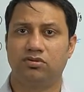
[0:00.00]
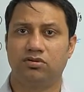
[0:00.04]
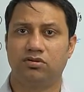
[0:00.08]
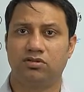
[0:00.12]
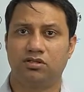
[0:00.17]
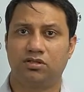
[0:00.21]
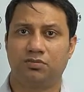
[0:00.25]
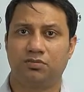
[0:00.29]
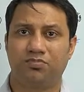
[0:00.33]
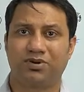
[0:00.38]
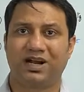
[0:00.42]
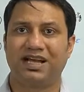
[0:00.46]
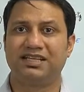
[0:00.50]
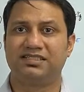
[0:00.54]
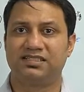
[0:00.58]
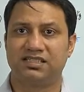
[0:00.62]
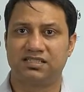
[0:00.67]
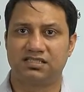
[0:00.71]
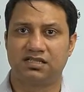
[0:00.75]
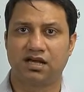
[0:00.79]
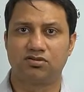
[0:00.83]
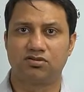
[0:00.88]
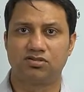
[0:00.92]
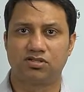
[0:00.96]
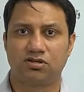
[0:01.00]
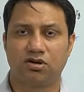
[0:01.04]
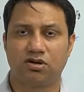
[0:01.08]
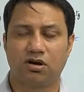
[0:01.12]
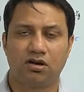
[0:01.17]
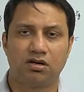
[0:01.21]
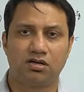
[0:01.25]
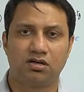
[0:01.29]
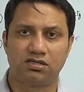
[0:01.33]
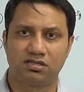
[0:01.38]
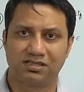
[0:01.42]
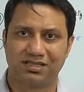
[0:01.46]
The price is
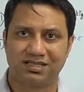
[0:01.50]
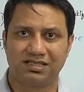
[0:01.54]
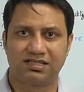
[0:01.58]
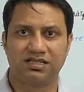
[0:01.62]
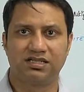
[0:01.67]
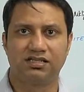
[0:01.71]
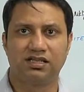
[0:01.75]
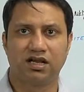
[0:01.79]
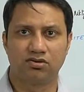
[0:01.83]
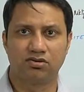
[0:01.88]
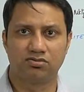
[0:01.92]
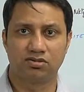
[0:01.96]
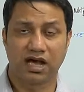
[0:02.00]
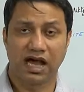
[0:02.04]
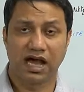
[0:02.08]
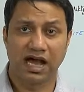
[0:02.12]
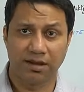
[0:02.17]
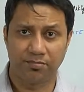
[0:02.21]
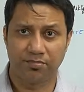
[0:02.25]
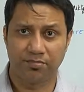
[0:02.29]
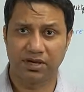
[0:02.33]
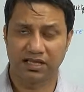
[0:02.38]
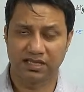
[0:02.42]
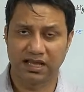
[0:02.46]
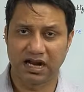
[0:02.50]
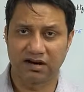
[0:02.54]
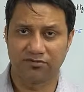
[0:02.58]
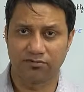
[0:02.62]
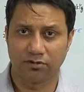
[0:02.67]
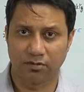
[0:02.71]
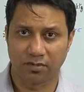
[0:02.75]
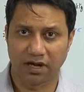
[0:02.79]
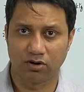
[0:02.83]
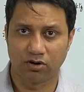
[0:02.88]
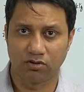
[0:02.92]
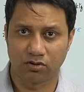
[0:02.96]
$1,000, 60,000. I pay that for
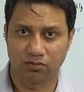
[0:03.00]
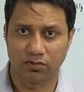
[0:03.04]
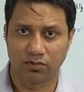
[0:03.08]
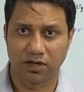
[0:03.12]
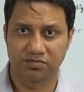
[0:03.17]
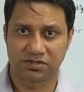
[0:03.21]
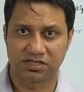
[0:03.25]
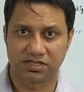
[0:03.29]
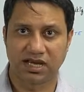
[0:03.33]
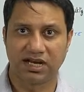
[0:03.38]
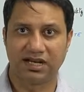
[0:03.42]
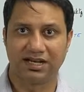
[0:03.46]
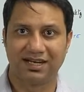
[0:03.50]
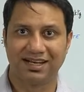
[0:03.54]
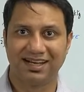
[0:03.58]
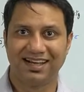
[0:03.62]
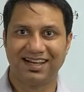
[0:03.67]
my own website.